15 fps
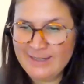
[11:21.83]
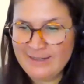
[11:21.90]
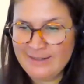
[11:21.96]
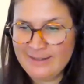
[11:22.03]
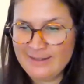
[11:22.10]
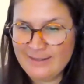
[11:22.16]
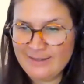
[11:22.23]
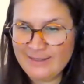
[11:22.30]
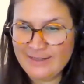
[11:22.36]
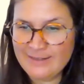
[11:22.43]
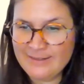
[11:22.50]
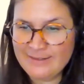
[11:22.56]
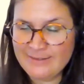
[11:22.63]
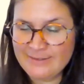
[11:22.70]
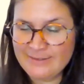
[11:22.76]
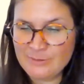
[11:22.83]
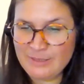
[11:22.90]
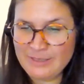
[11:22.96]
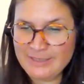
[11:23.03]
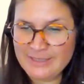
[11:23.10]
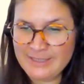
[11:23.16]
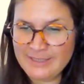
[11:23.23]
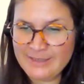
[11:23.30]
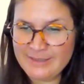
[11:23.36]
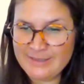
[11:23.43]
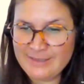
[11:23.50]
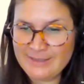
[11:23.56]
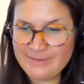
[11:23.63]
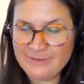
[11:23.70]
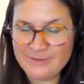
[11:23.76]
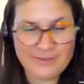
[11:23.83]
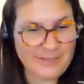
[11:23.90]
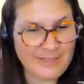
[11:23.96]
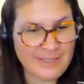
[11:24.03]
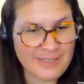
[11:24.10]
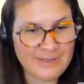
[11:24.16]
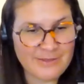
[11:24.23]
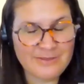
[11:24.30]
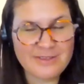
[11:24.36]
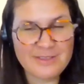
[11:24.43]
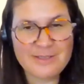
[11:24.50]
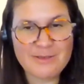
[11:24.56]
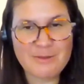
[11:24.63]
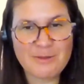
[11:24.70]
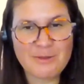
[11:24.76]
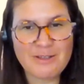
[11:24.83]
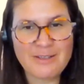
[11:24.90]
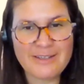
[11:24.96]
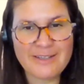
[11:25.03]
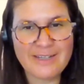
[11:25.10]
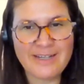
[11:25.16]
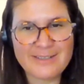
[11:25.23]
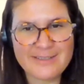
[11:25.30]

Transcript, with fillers: uh, in 20 years after the end of this whole uh,